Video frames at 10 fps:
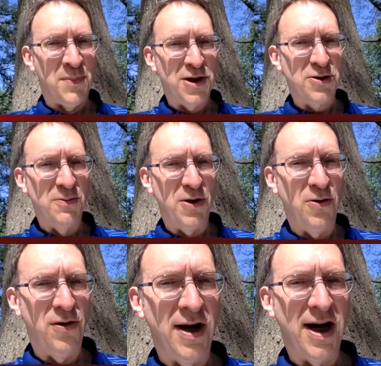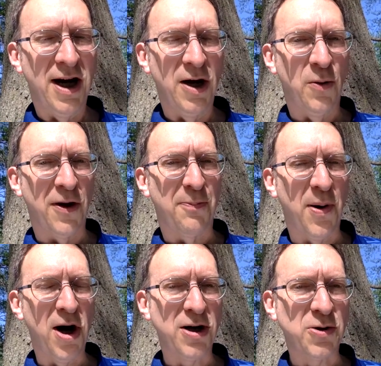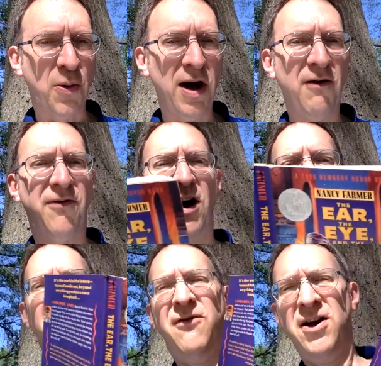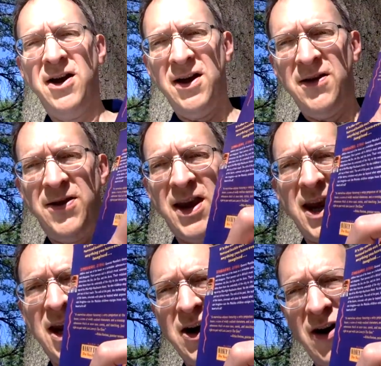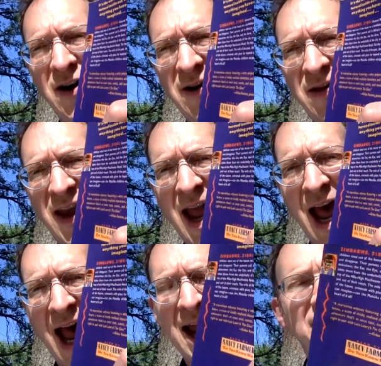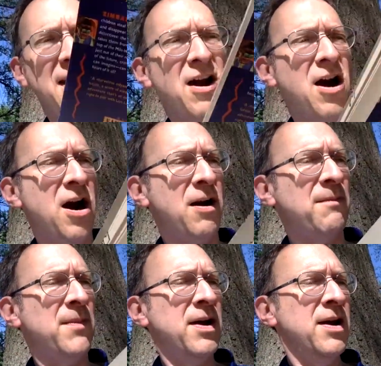Mr. McCoy here with part 12 of The Ear, the Eye, and the Arm.